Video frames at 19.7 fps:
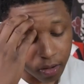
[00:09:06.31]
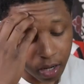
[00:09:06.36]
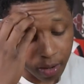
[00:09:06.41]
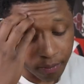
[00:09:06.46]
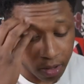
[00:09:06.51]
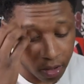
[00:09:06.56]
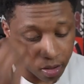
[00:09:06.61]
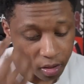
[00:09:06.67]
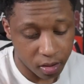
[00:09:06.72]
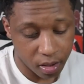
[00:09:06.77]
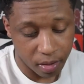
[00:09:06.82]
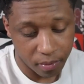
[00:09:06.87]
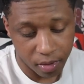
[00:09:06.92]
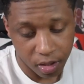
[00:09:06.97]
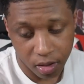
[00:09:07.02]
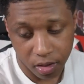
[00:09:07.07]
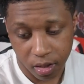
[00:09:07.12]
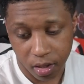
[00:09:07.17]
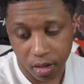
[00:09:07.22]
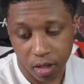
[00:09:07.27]
I mean,
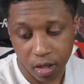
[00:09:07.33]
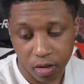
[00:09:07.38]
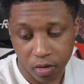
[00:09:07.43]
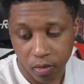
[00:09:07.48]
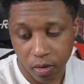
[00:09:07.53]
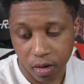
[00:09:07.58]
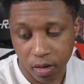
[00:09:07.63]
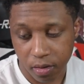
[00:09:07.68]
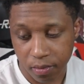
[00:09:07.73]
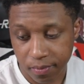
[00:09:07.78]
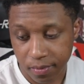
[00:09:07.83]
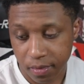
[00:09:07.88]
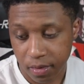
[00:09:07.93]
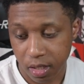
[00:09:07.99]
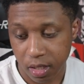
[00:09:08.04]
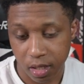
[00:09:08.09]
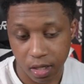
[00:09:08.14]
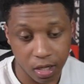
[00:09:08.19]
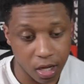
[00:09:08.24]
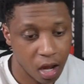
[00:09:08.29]
shit, his quirk
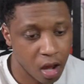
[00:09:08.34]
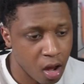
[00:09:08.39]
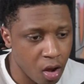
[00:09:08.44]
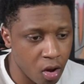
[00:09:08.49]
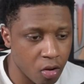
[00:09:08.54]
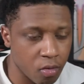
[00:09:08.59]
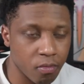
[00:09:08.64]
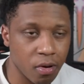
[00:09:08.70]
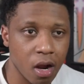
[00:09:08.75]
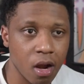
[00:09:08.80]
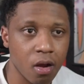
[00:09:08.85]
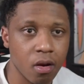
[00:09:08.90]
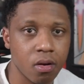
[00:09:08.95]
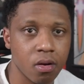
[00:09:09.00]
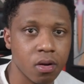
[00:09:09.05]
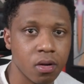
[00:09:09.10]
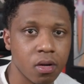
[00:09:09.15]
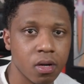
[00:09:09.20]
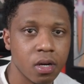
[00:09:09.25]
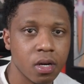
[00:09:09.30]
gone, bro.
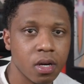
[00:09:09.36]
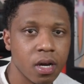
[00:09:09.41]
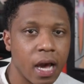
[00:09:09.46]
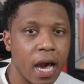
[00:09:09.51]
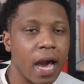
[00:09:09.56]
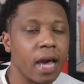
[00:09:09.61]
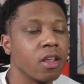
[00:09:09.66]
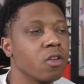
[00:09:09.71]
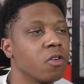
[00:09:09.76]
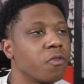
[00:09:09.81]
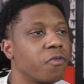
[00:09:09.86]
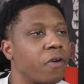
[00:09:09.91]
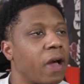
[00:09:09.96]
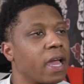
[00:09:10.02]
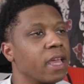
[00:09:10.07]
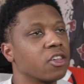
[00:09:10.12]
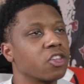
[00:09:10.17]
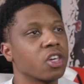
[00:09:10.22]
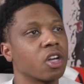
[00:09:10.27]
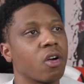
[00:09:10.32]
How do you
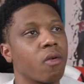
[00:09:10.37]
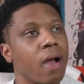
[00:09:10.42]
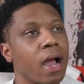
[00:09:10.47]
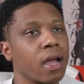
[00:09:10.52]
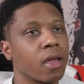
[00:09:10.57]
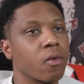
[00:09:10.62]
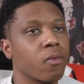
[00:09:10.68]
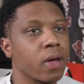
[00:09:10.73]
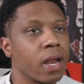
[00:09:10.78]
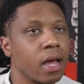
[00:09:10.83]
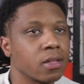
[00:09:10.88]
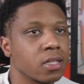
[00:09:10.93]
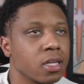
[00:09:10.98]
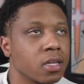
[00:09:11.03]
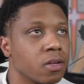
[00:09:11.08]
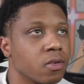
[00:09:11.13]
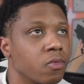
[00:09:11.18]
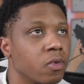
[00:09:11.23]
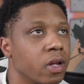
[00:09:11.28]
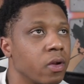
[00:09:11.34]
fight Shigaraki without
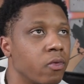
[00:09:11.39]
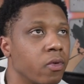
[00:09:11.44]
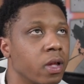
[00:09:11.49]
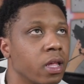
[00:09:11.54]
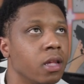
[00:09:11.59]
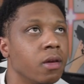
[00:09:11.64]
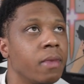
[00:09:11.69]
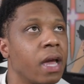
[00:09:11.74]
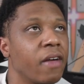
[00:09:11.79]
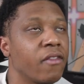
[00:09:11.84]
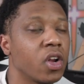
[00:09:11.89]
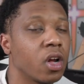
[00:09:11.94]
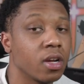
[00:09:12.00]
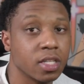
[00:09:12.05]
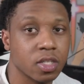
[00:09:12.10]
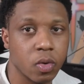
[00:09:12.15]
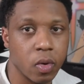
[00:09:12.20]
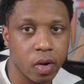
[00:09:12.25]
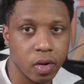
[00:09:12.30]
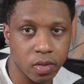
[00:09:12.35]
with him having all his
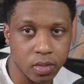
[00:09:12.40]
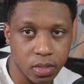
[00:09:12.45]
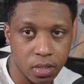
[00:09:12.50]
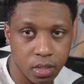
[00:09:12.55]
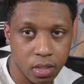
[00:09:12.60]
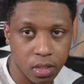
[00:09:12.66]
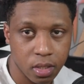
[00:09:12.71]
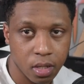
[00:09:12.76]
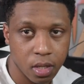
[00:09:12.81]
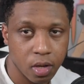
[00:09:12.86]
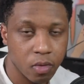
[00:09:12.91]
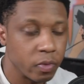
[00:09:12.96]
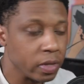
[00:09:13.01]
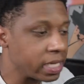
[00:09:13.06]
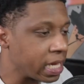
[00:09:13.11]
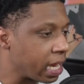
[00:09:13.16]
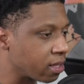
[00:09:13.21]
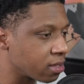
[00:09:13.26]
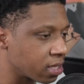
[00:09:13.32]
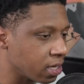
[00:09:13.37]
quirks? We
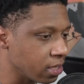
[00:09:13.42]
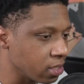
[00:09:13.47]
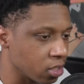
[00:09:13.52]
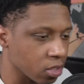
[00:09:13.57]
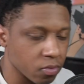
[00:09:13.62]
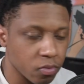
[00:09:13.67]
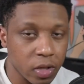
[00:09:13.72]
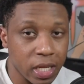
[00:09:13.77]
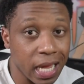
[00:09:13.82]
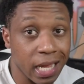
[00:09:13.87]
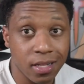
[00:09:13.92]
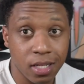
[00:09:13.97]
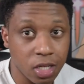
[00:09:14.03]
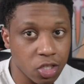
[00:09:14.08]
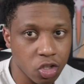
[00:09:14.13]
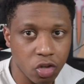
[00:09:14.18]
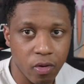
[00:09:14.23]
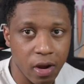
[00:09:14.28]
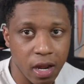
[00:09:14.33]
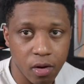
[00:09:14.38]
can't touch him. We can't touch
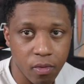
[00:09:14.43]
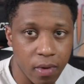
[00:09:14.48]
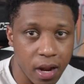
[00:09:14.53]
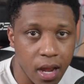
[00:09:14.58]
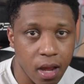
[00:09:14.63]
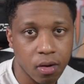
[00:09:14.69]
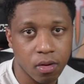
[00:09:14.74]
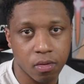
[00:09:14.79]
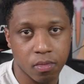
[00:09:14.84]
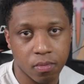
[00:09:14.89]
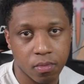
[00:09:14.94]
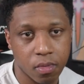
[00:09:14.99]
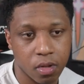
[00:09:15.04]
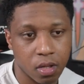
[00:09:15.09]
the ground around him.